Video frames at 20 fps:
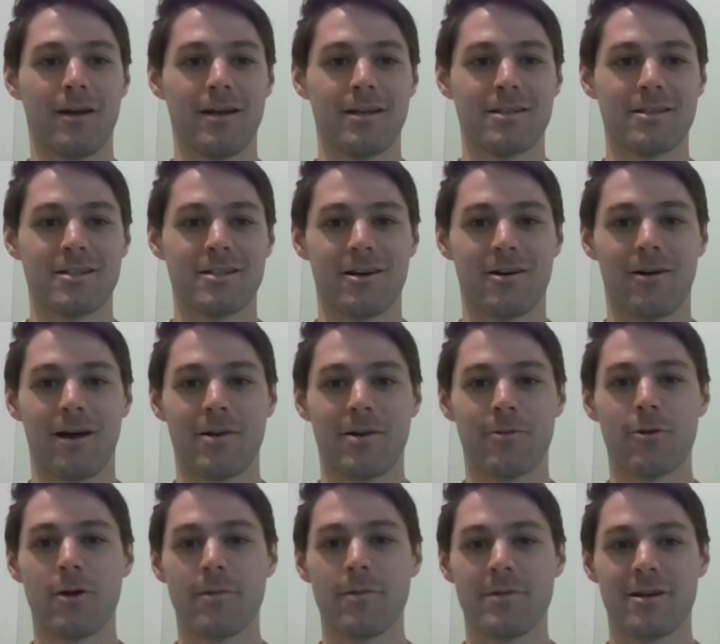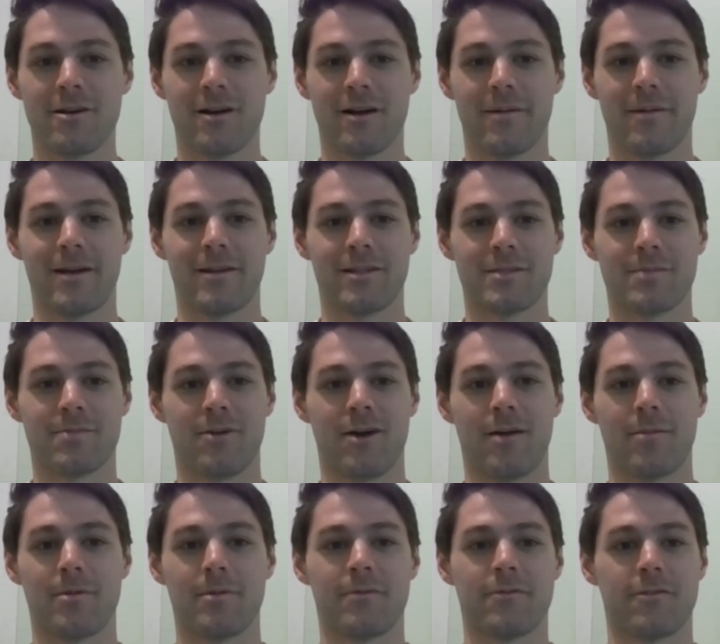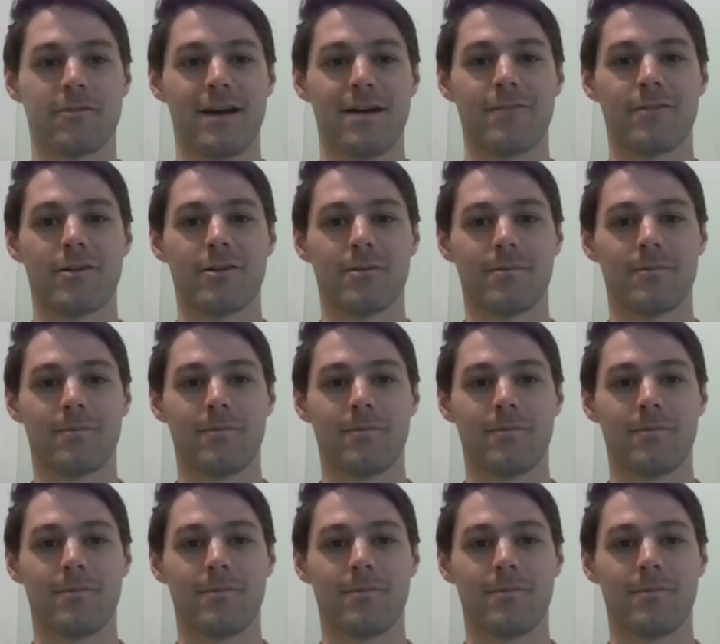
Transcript: So, I grew up hearing about this problem forever.